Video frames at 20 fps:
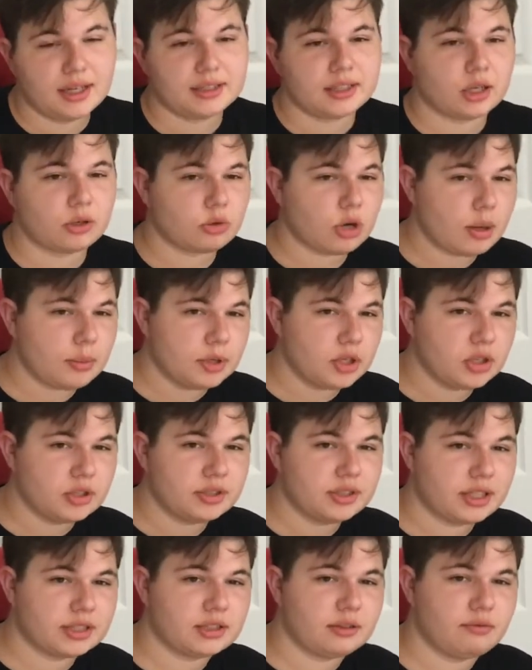Now, Robinhood
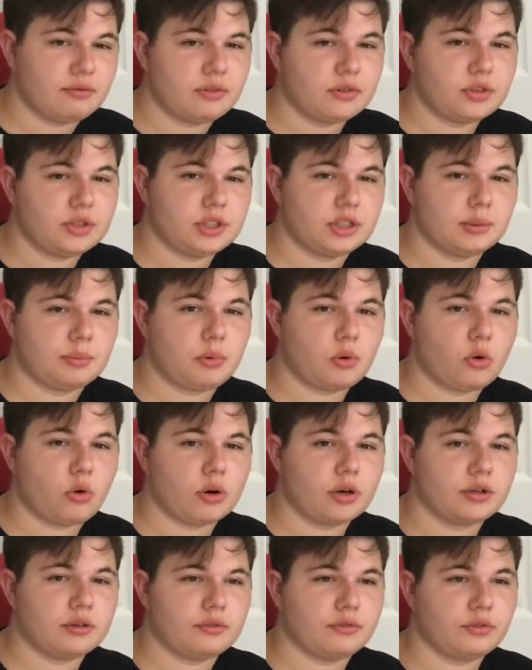doesn't fully
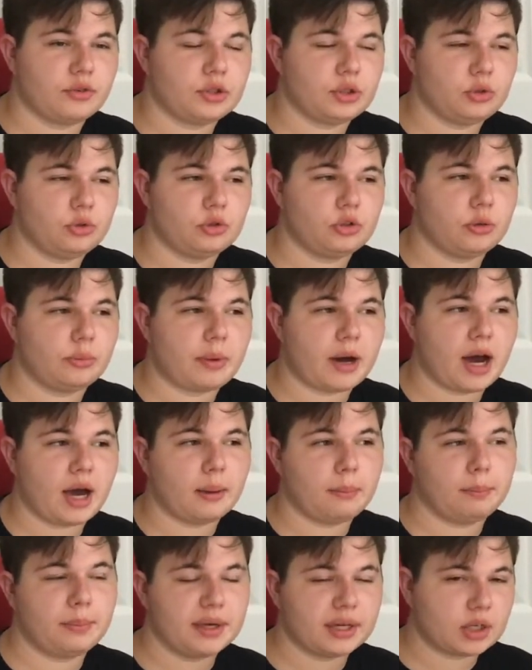support for you to
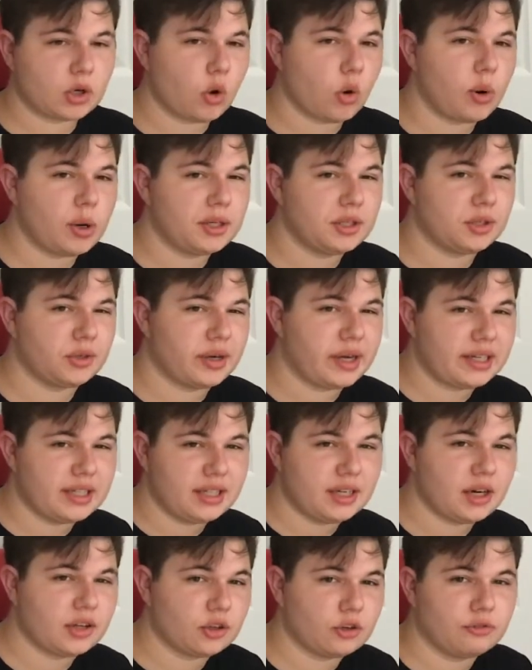buy Bitcoin or
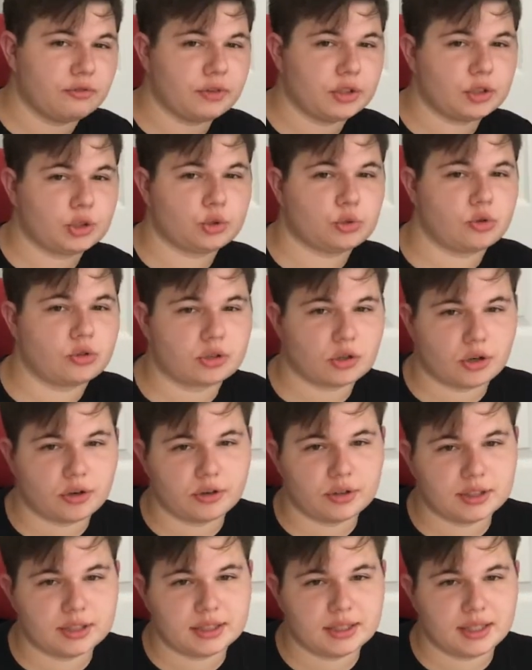any other virtual
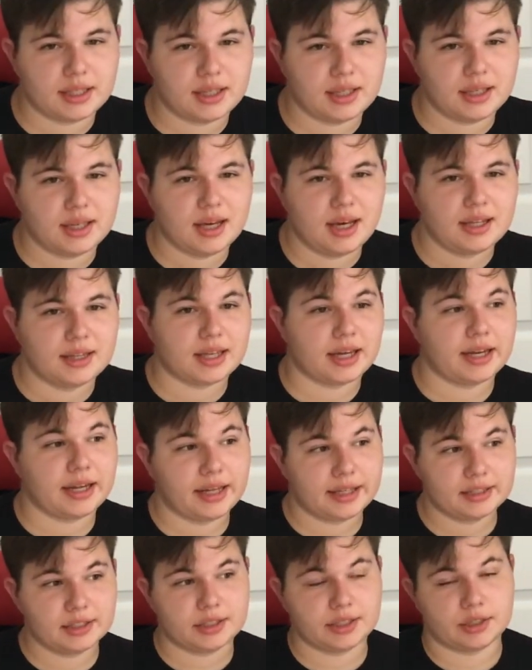currency that
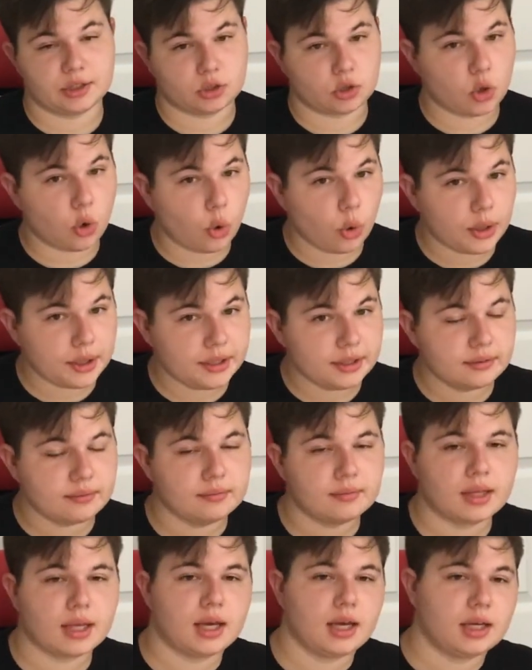ends in coin.
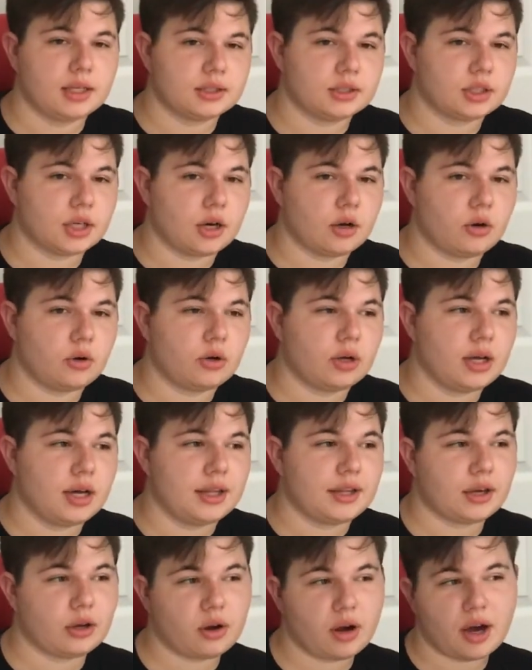So
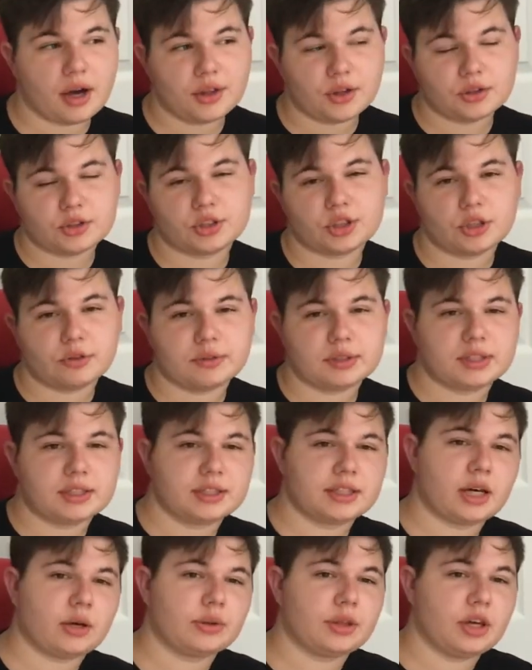there are other
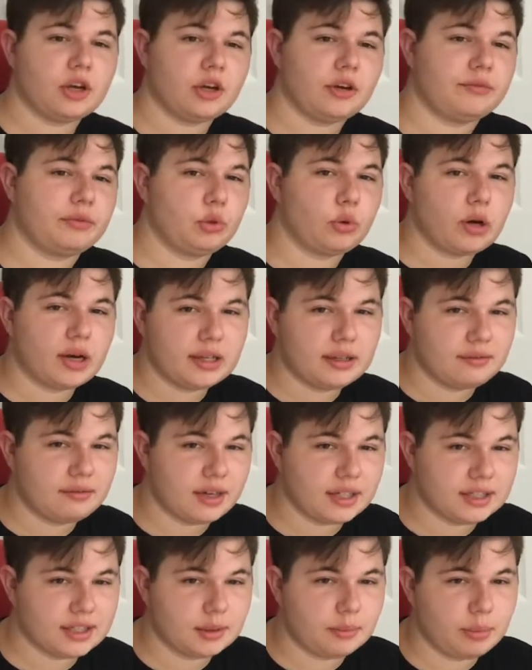services out there if you want to
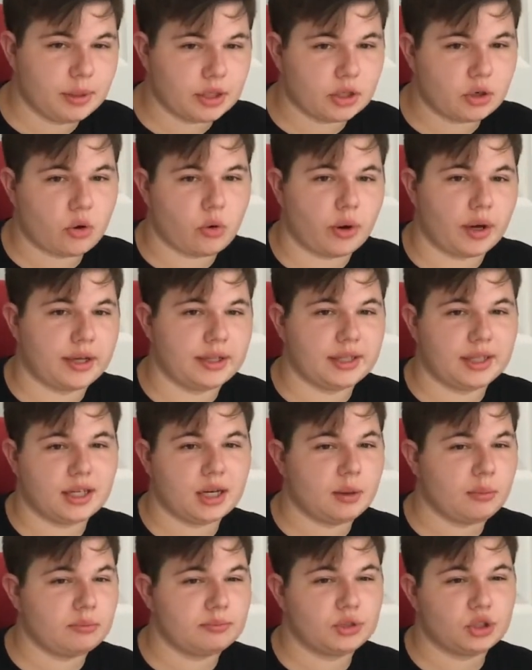invest in Bitcoin, and
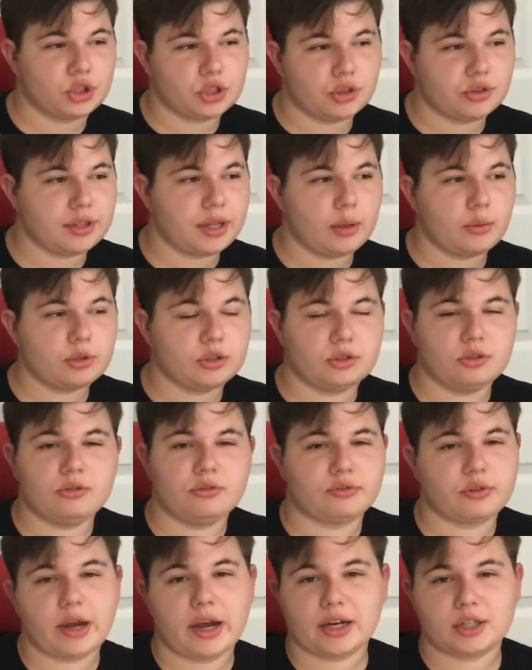I'm sure they would do
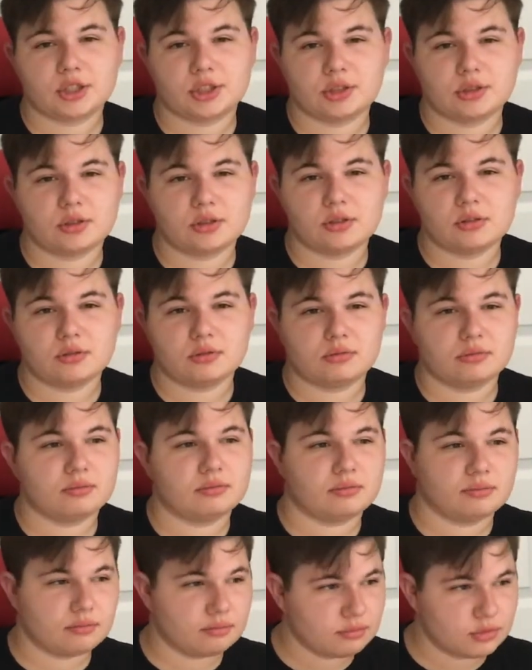fractional
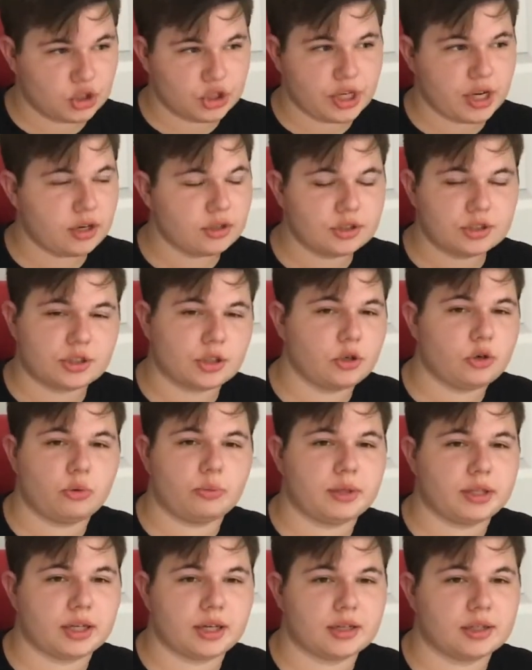shares too,
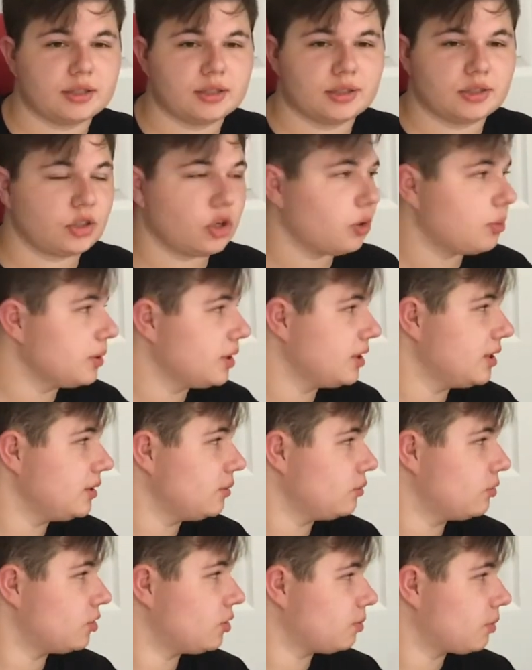because nobody
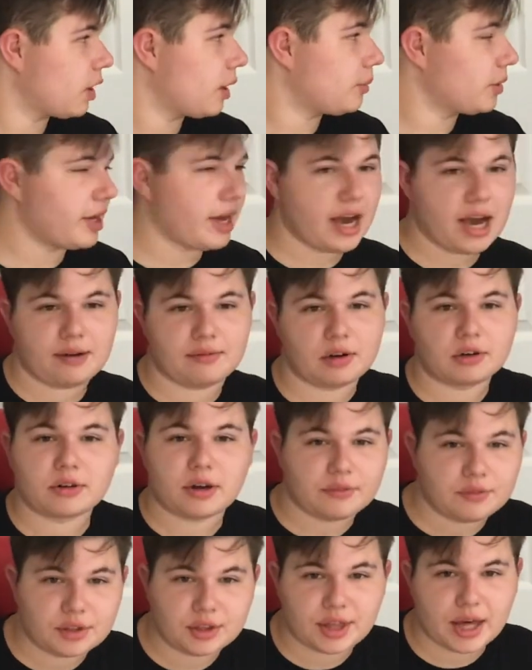will probably have
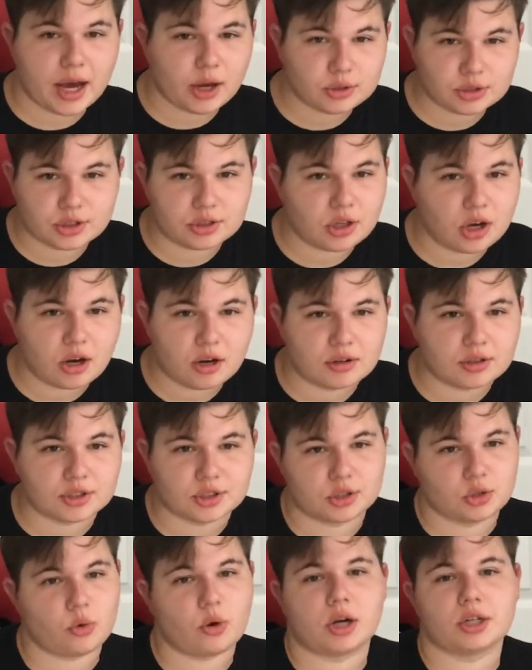
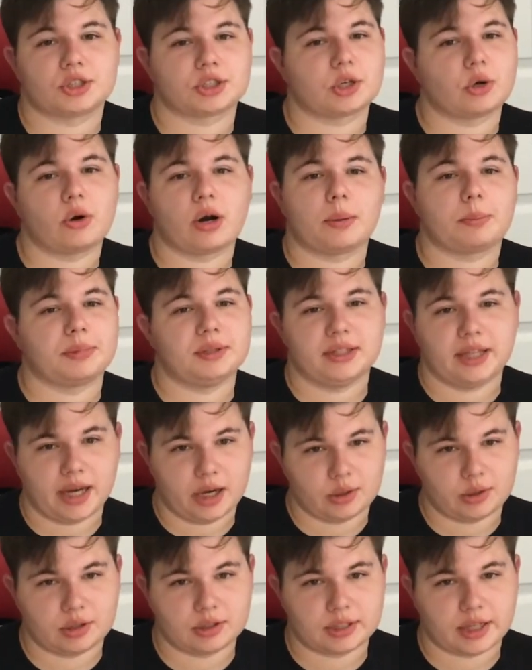$11,000 to watch go up and
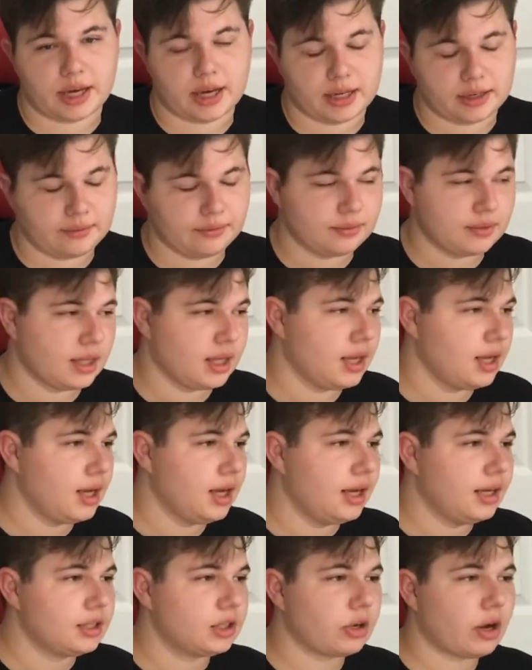down all day.
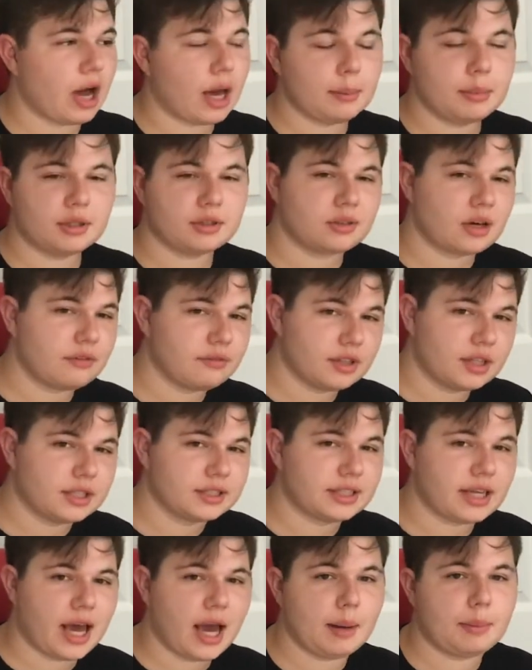So I've been loving
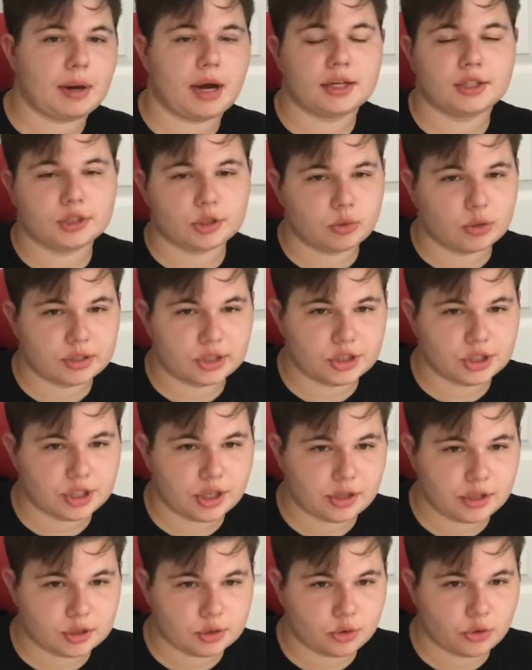this app. I just wanted to
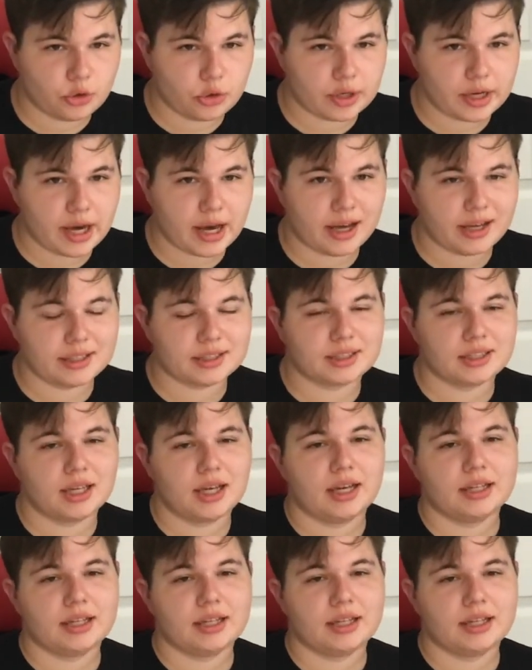share this with you guys.